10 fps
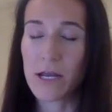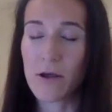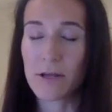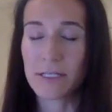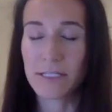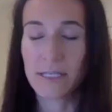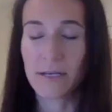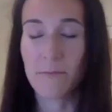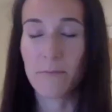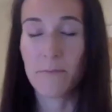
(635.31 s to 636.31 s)
Notice
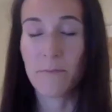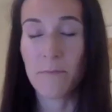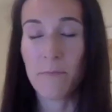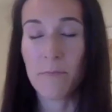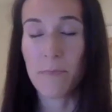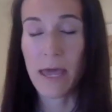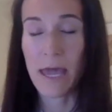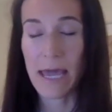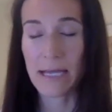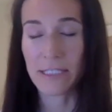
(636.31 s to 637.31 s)
the
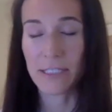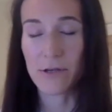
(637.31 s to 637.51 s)
hand.